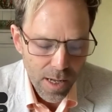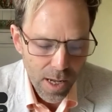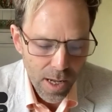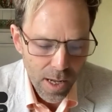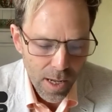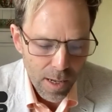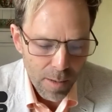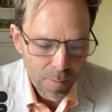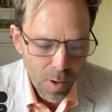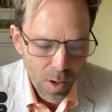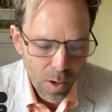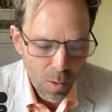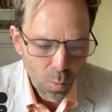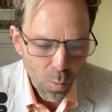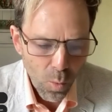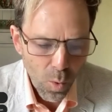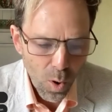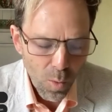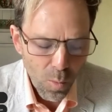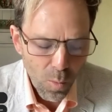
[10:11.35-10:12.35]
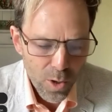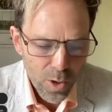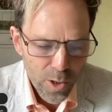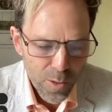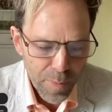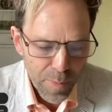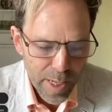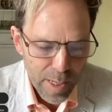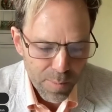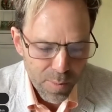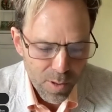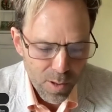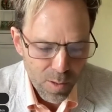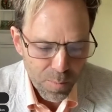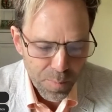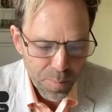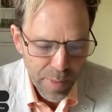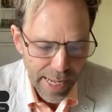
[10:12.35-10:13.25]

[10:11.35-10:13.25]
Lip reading: How would people